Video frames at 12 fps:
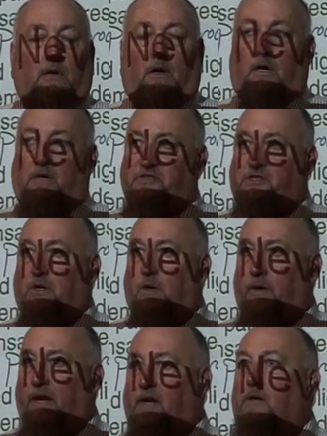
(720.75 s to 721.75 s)

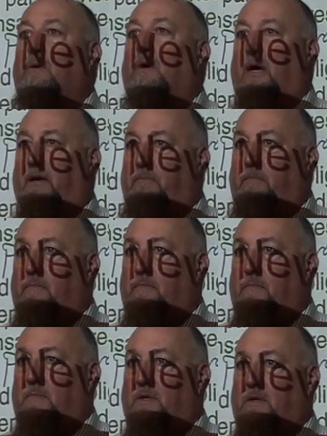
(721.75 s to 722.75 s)
also a crime.
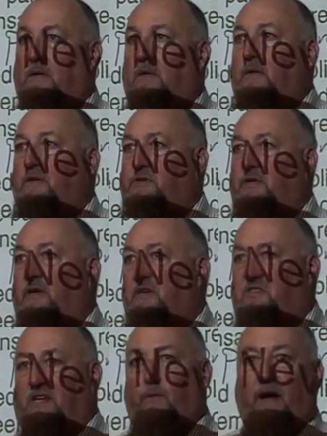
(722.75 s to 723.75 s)
So you're going
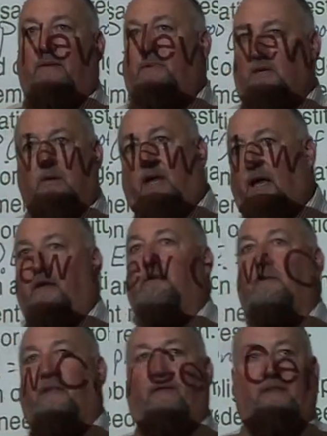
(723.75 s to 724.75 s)
to say, wait a minute, you can't
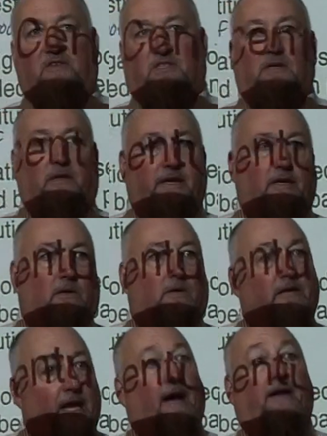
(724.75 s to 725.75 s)
do that. That's illegal.
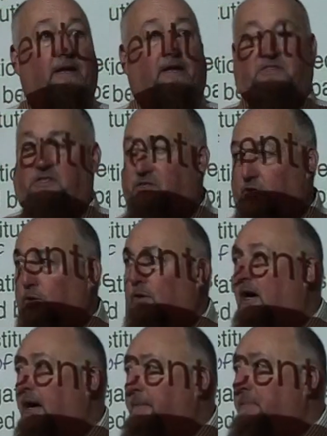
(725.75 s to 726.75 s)
Yeah, it is. It's a
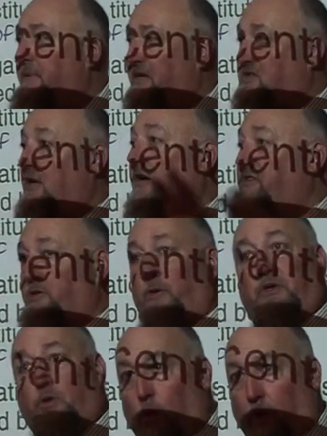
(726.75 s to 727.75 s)
crime, but it's
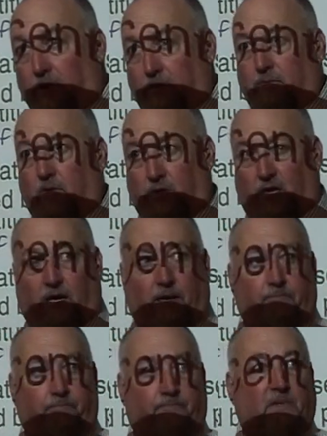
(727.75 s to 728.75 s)
also a tort.
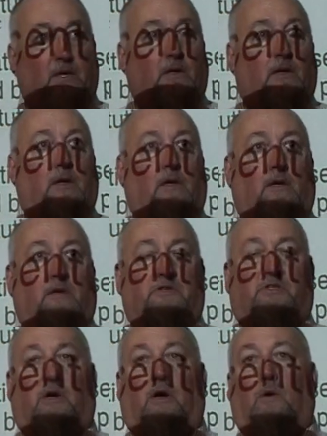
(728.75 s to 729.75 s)
Okay?
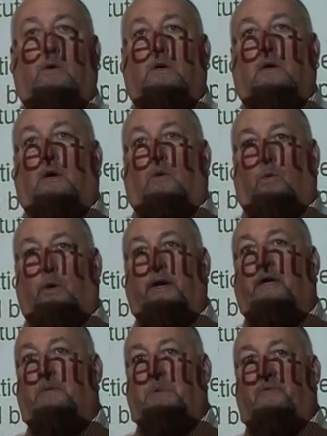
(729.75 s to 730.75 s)
So we're
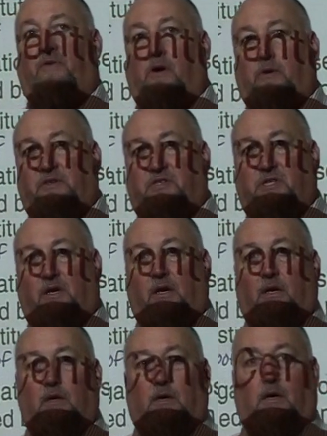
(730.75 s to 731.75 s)
going to be
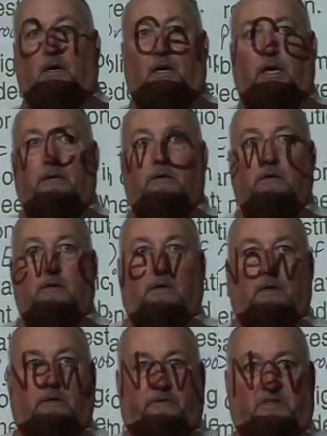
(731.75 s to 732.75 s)
focusing on
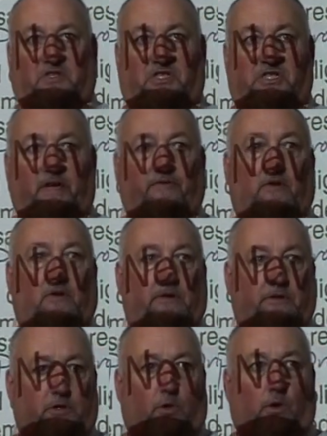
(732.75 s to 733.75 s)
the
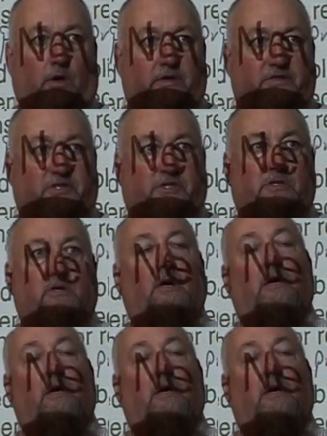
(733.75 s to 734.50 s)
civil torts,